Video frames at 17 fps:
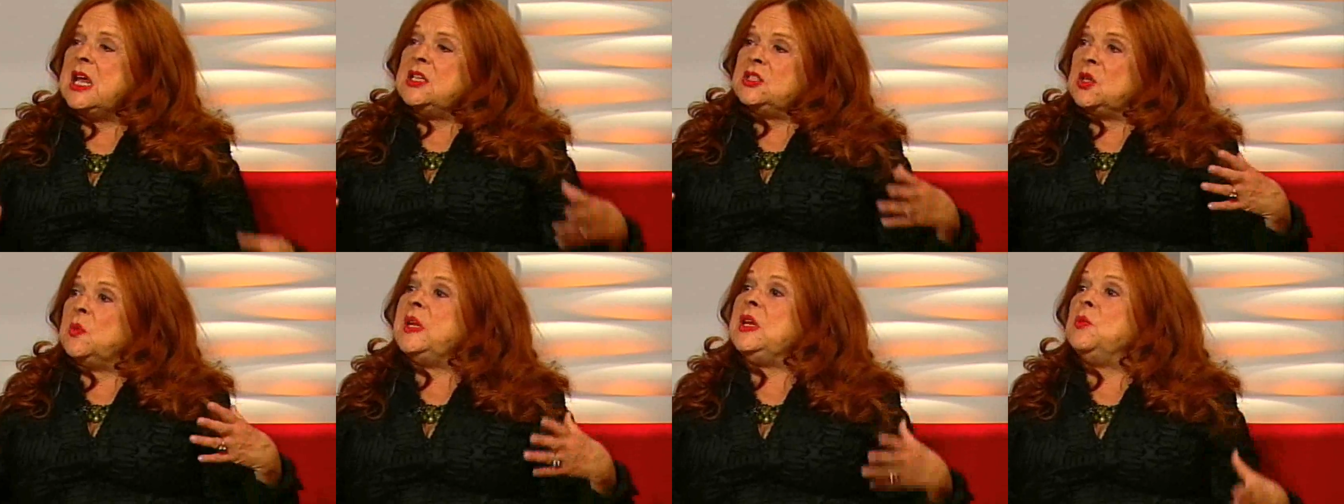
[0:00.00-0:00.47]

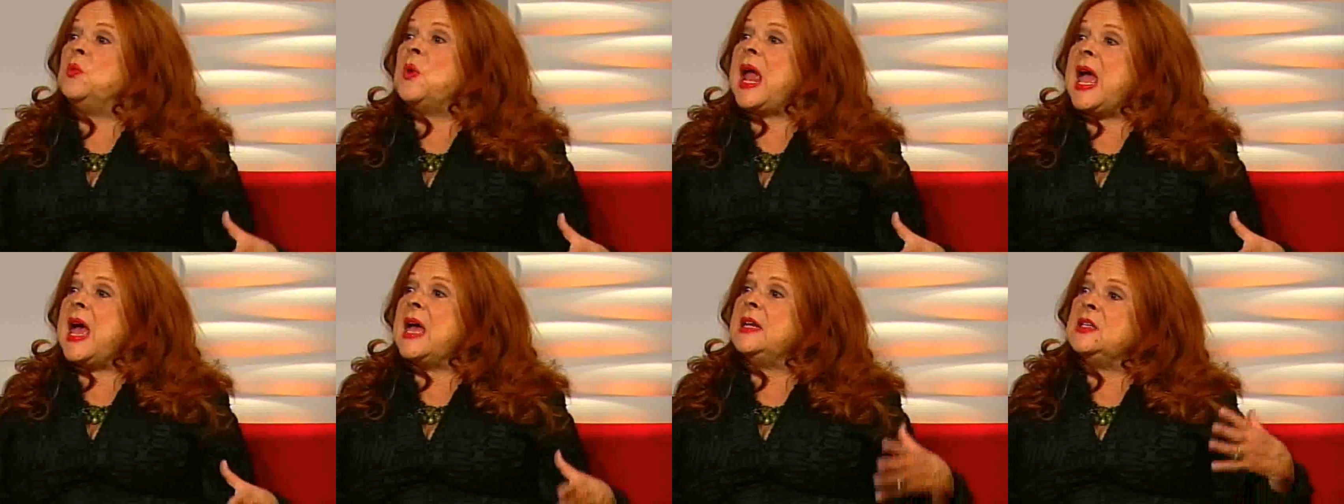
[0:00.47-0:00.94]
So he
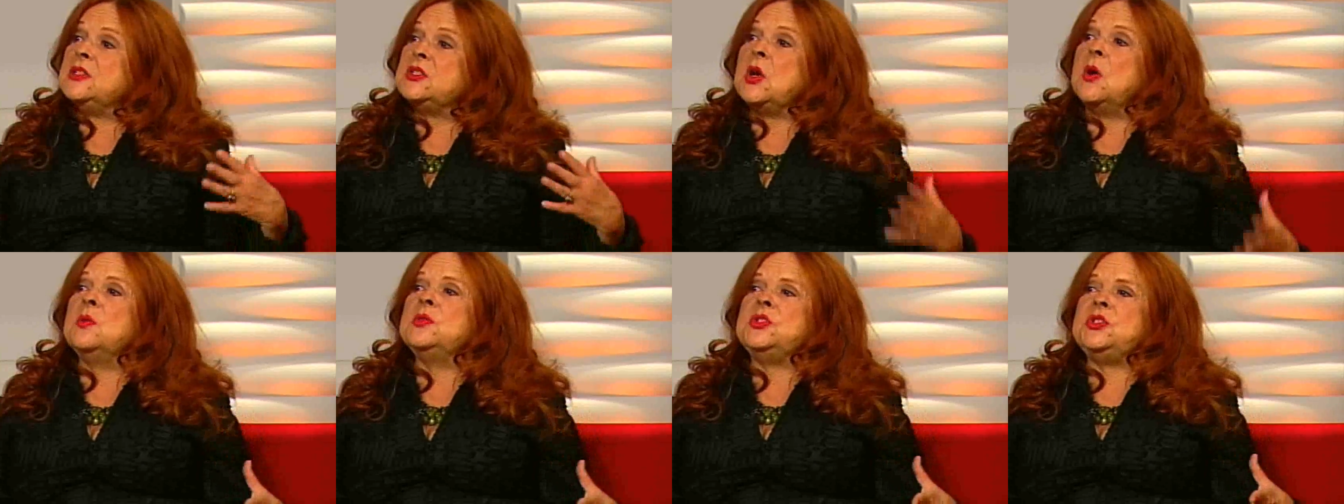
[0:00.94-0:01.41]
ran his
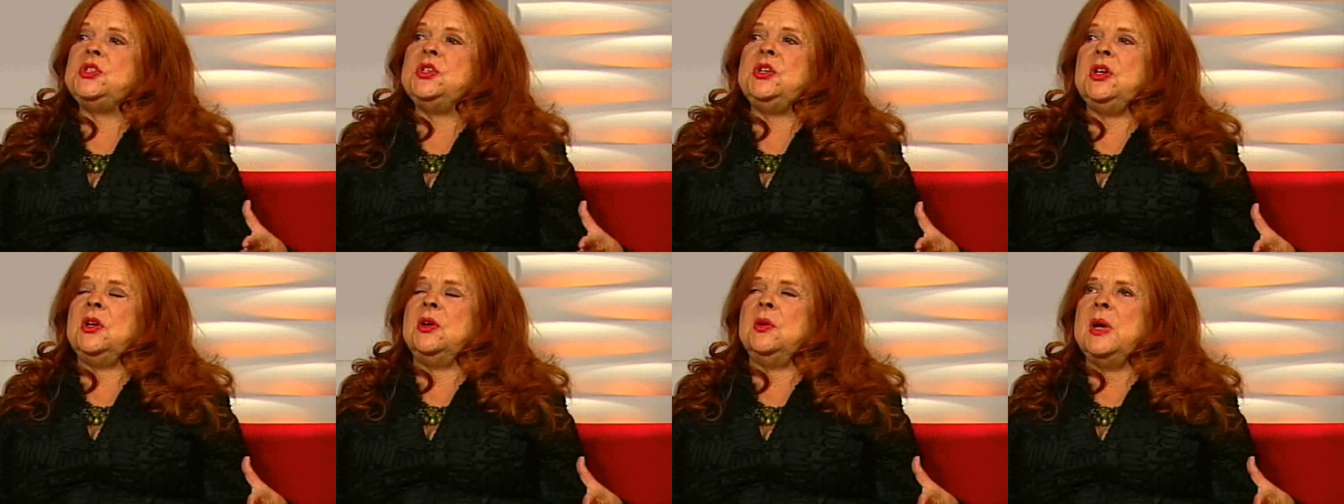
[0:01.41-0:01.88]
own
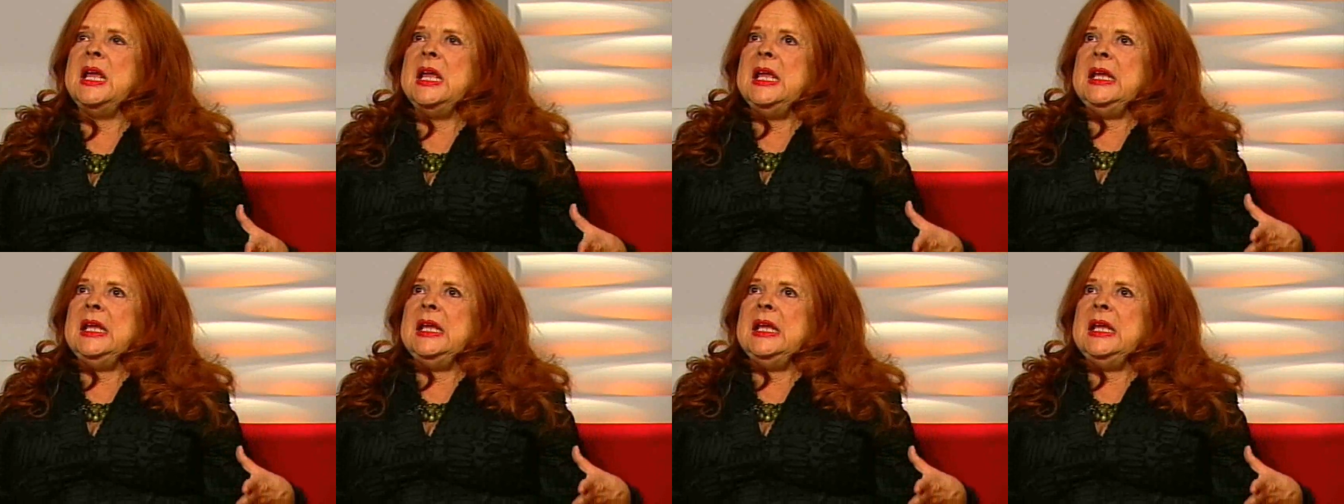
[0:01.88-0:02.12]
studio.